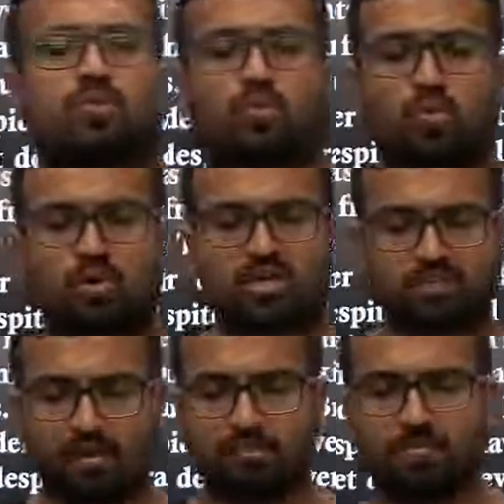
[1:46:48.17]
what
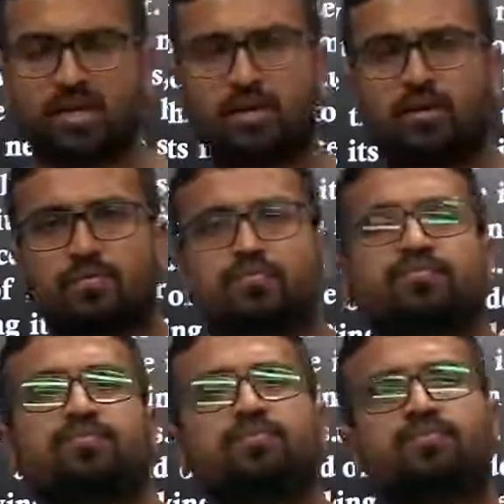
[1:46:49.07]
is my mettle?
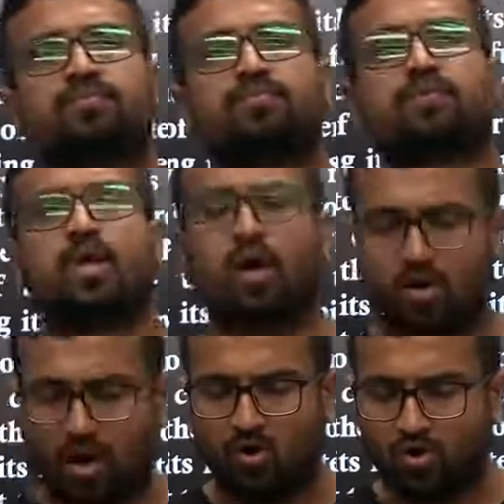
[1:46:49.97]

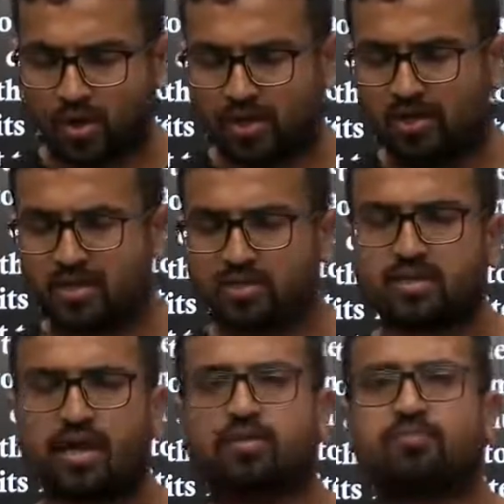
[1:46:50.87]
How do I
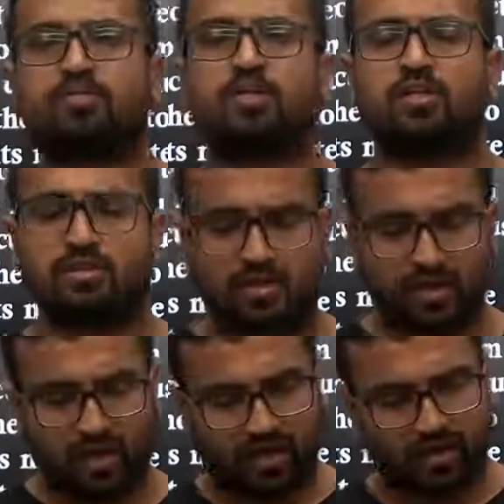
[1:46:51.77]
understand the
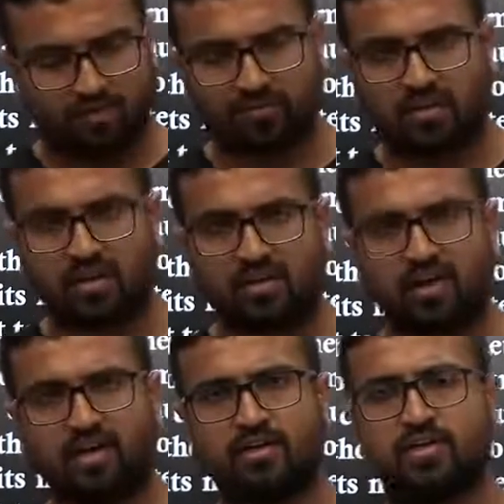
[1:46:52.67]
kind of grit
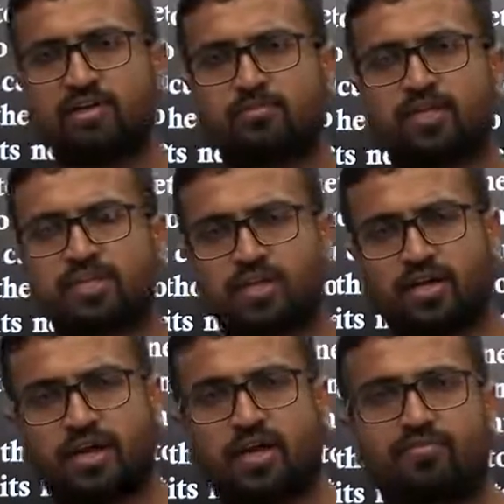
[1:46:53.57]
and determination
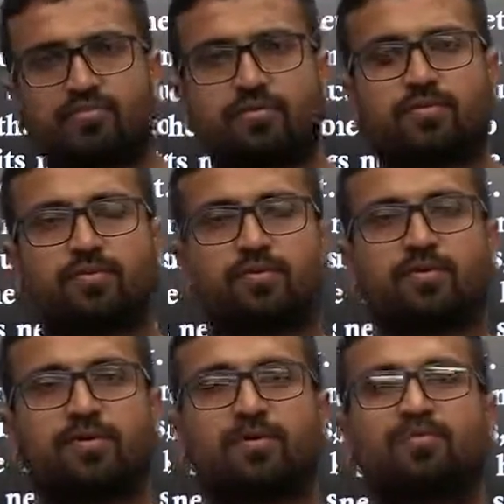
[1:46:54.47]
I have?
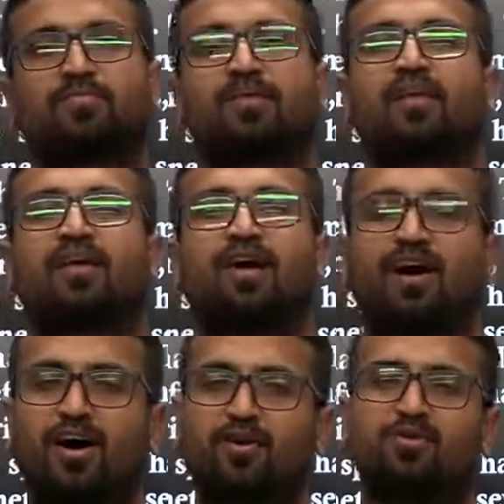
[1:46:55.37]

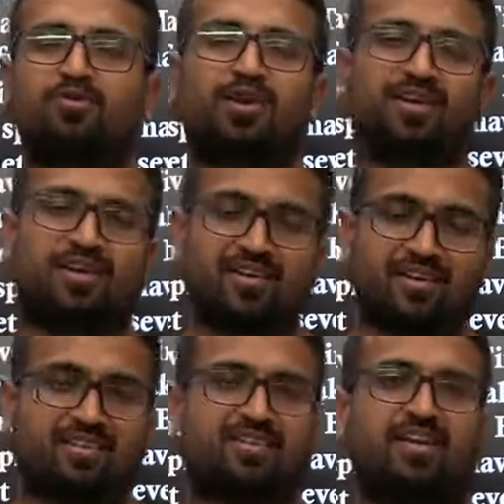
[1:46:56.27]
How do I
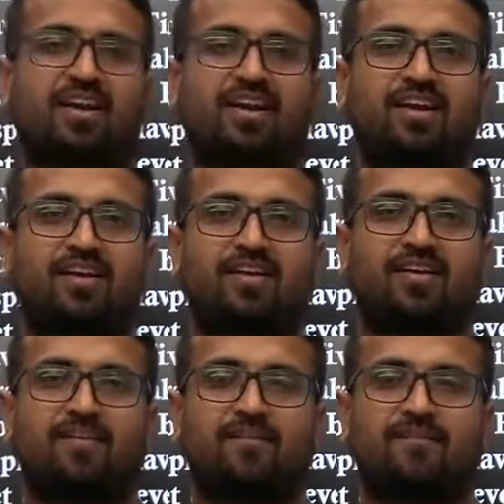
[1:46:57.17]
understand
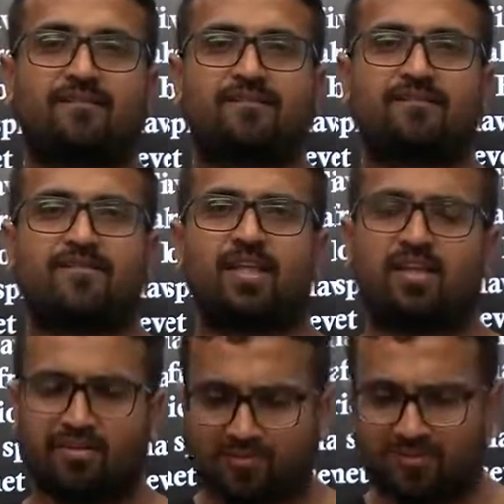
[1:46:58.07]

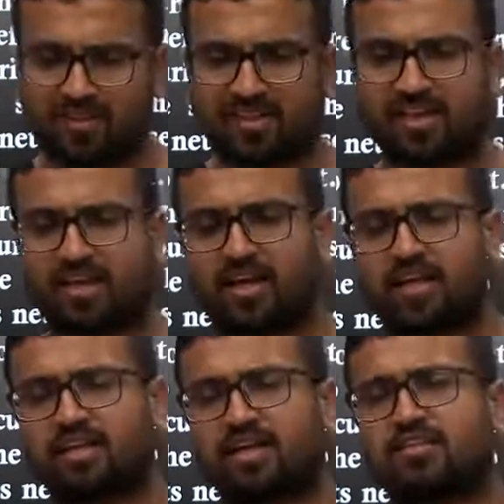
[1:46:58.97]
whether
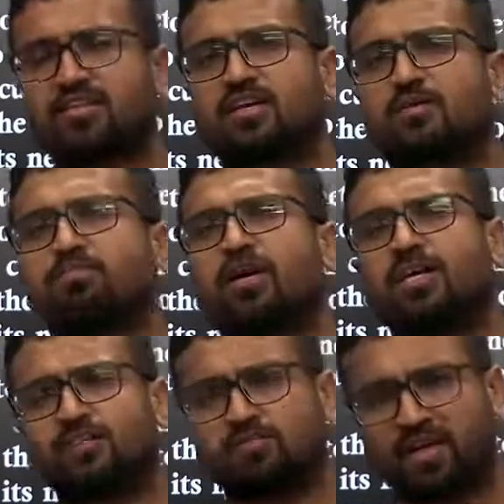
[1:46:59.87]
I can
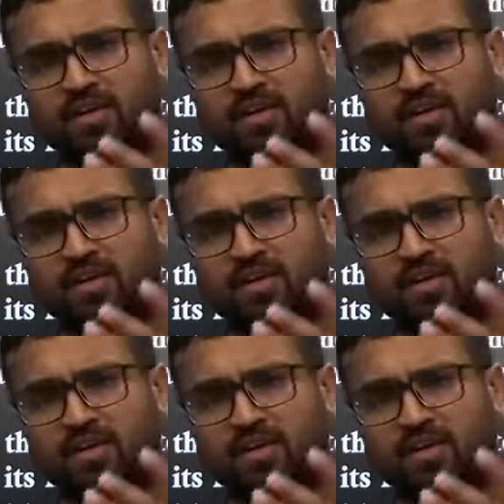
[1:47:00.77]
surpass my